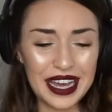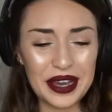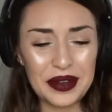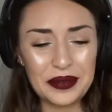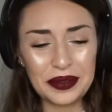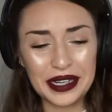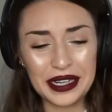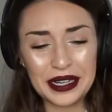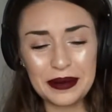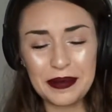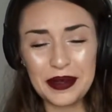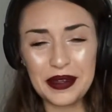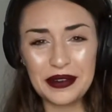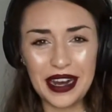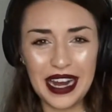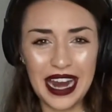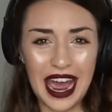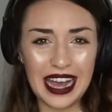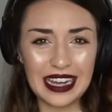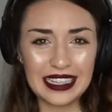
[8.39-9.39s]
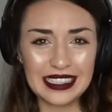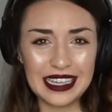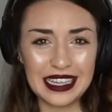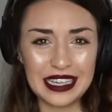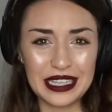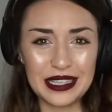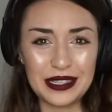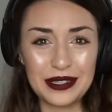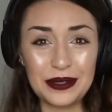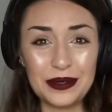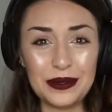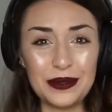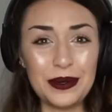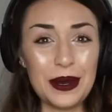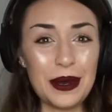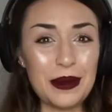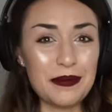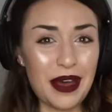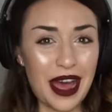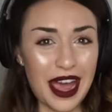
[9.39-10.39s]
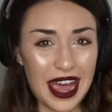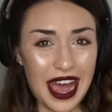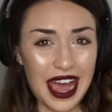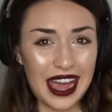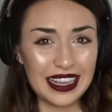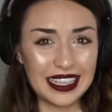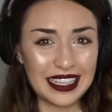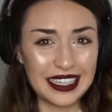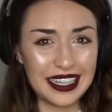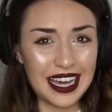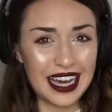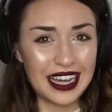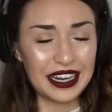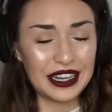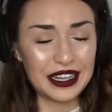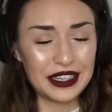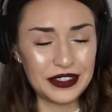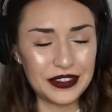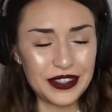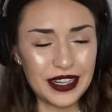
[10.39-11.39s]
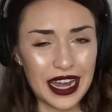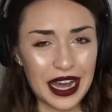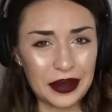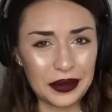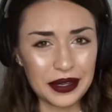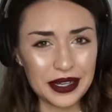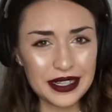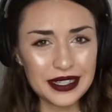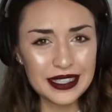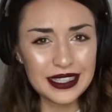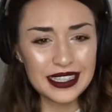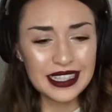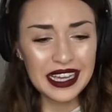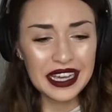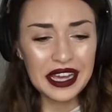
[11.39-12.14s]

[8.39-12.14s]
and we're going to be reacting to My Island at 100 Hours.